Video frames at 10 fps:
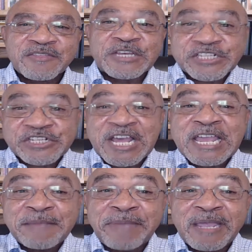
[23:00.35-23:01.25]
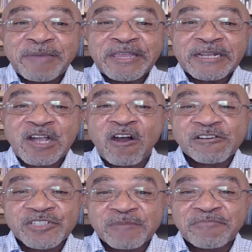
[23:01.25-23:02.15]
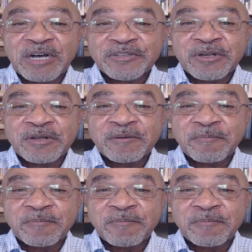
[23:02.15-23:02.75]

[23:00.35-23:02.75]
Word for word: The same baby that caused the mother